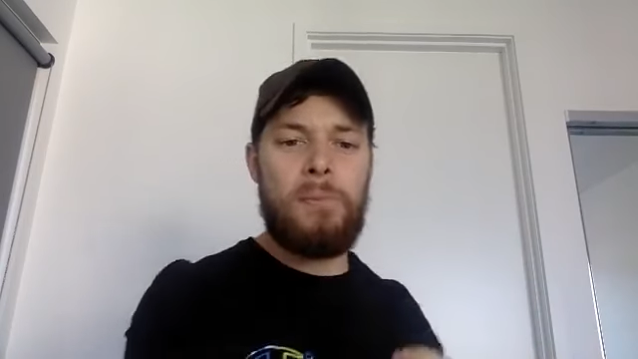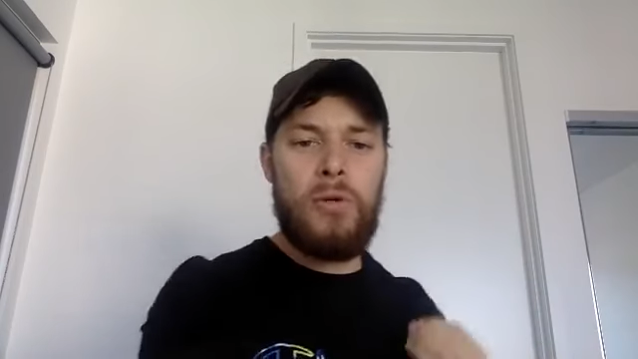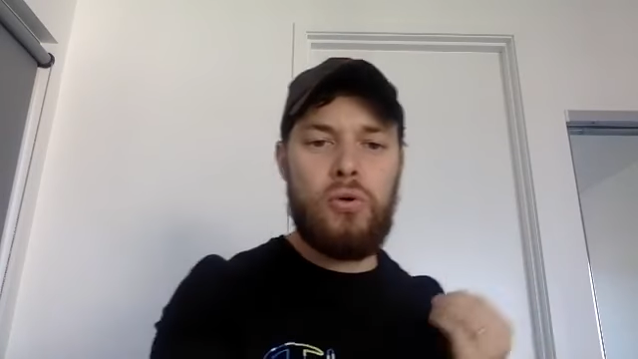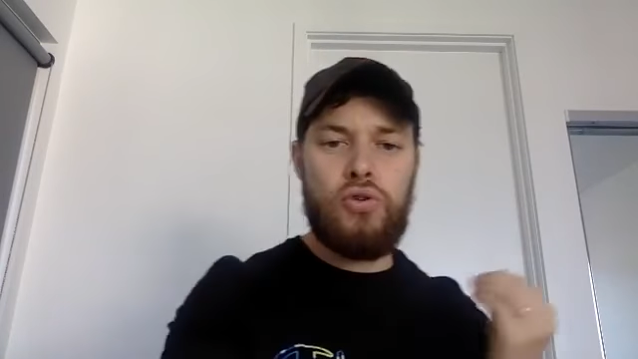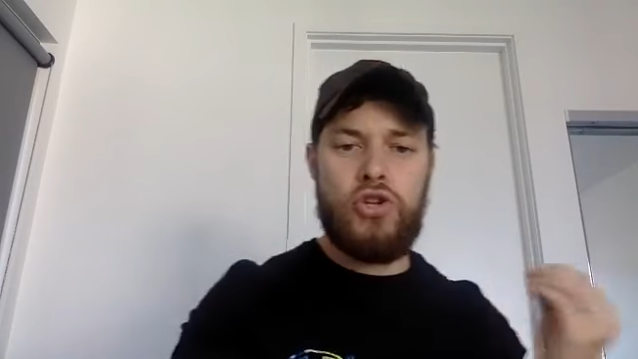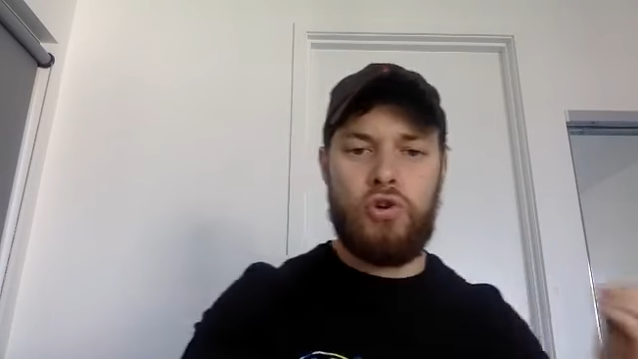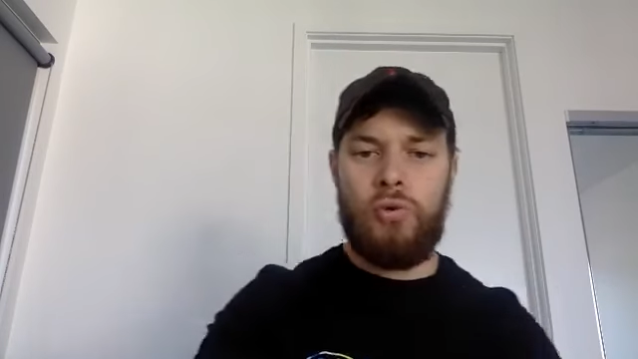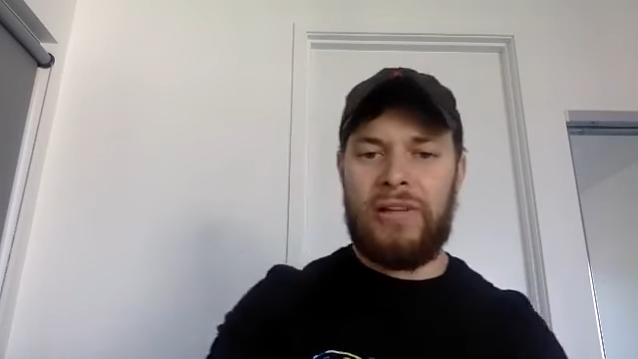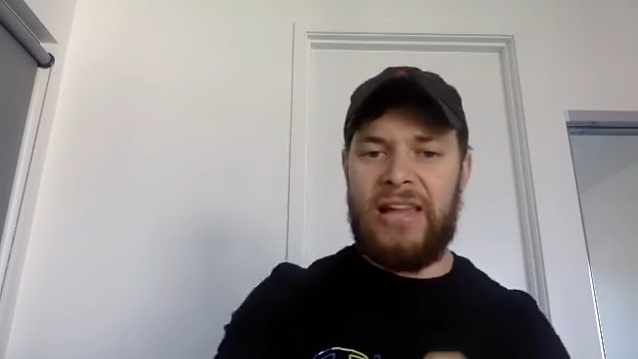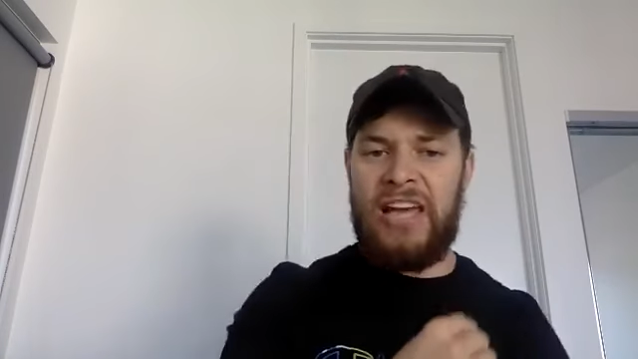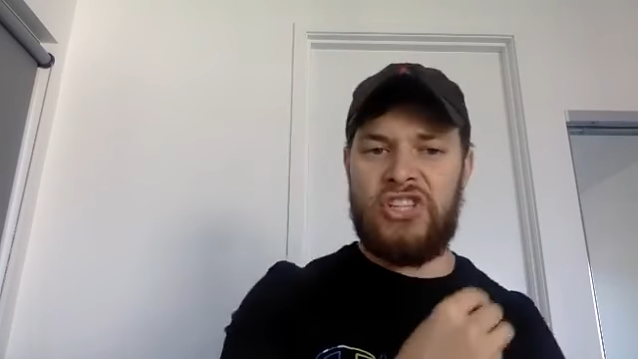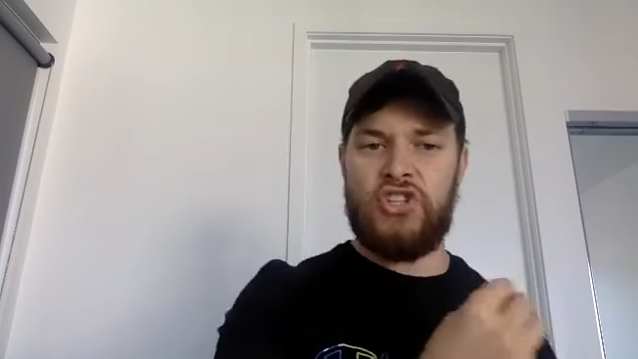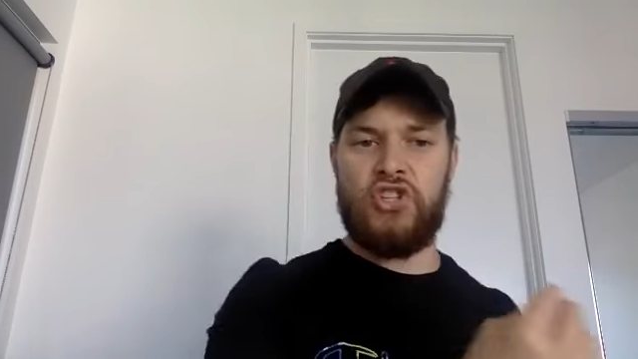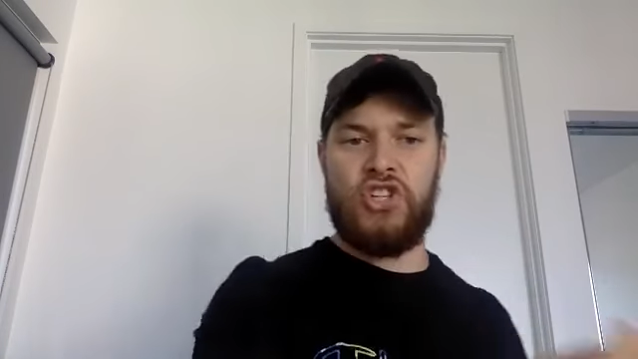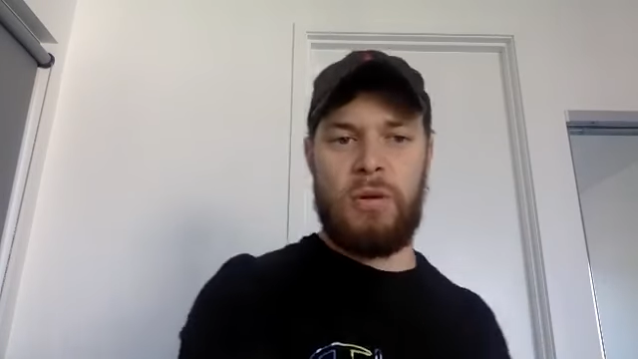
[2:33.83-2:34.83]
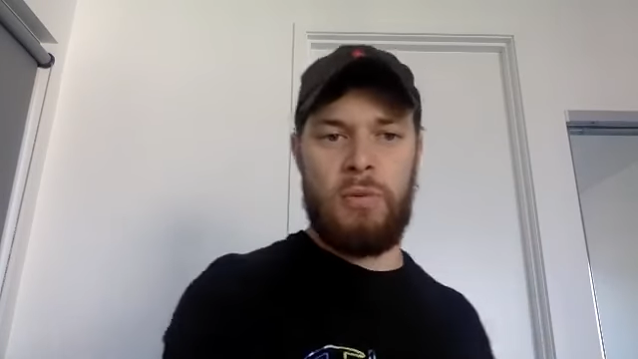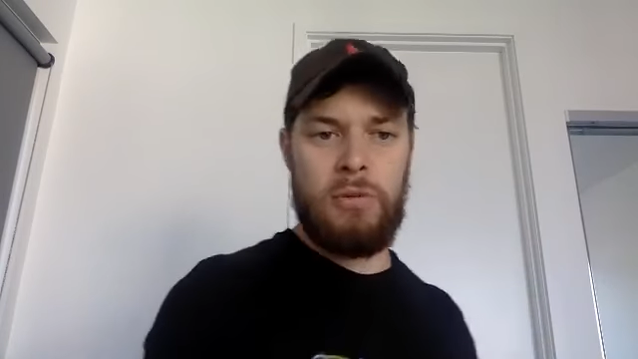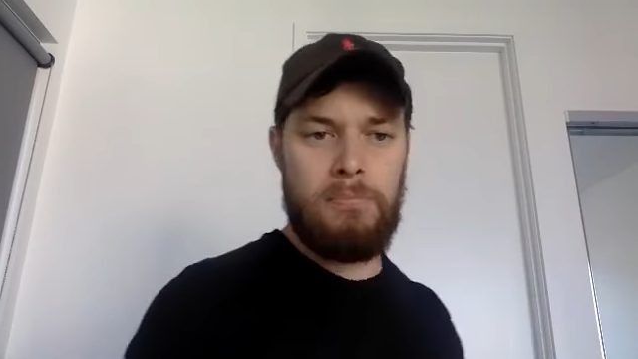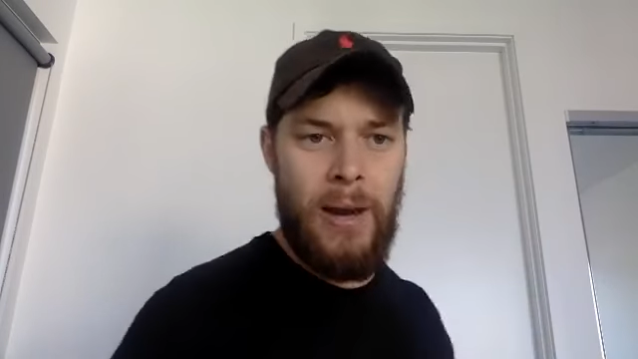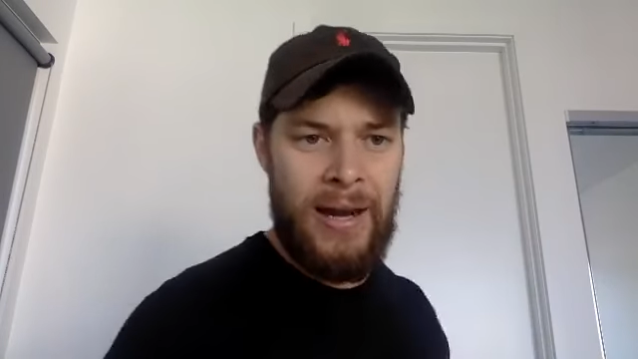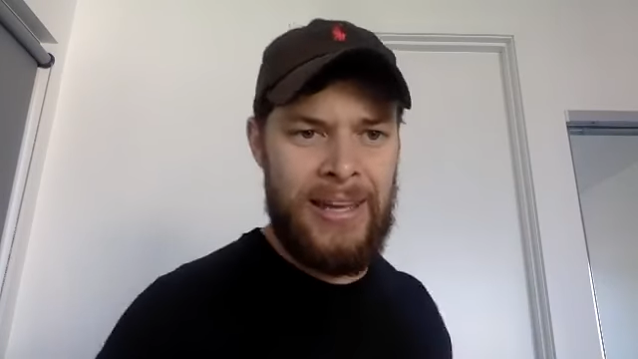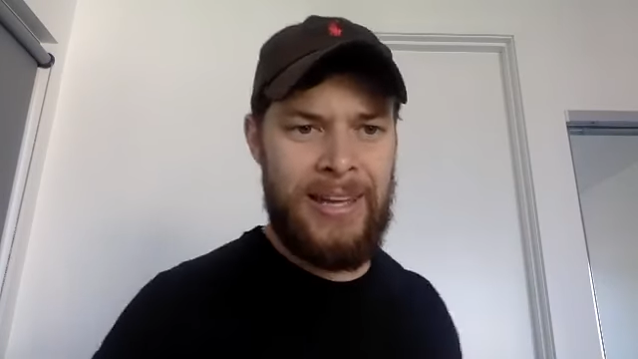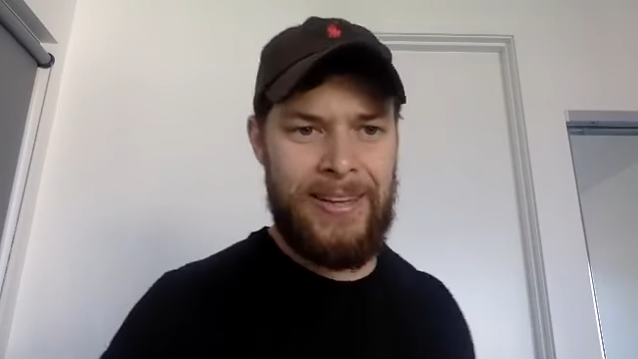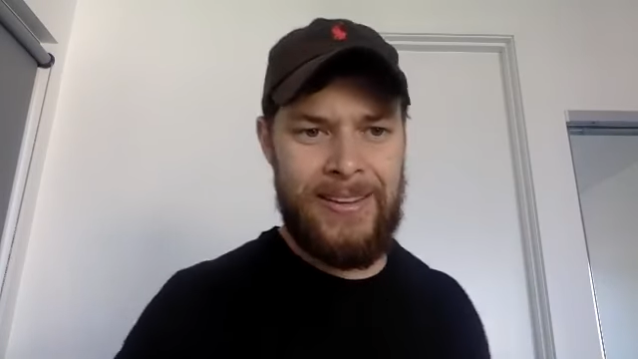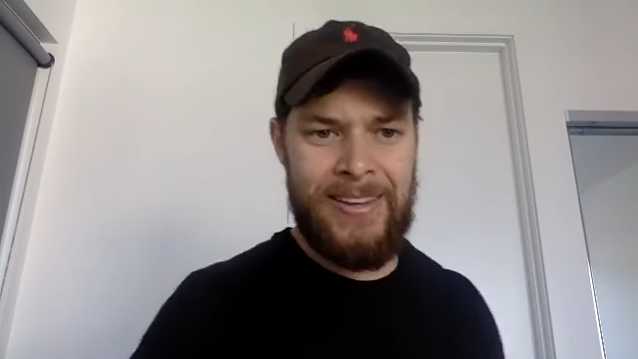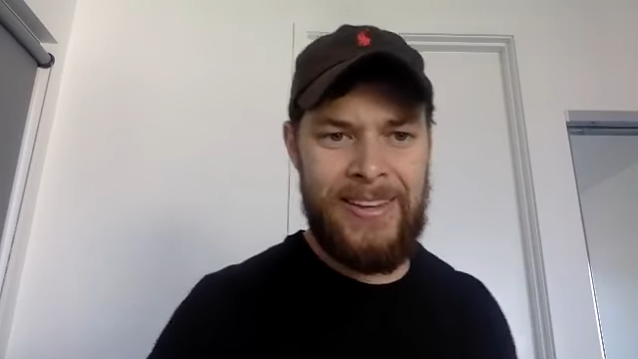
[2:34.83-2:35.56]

build your relationship with money?